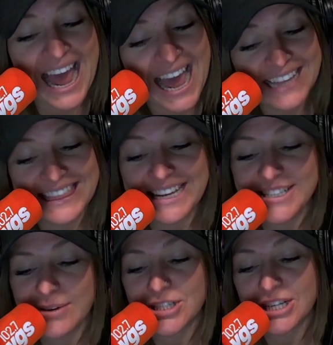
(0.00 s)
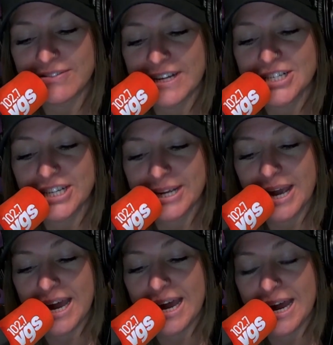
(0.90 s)
I think so. She
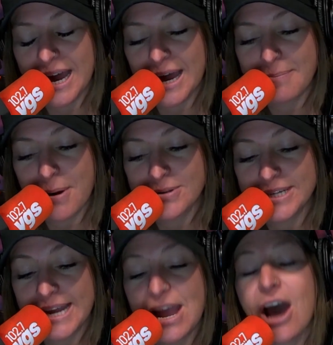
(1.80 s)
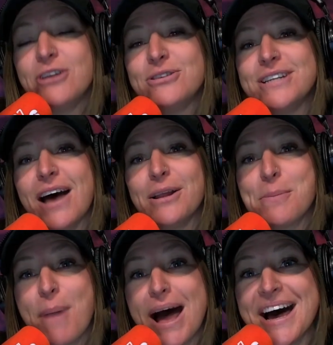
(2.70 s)
eventually posted a
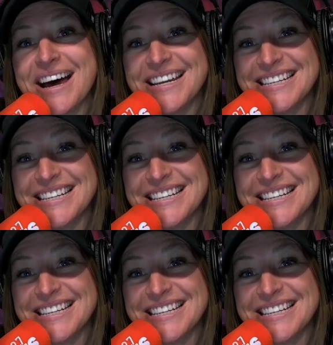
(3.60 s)
$100 bond.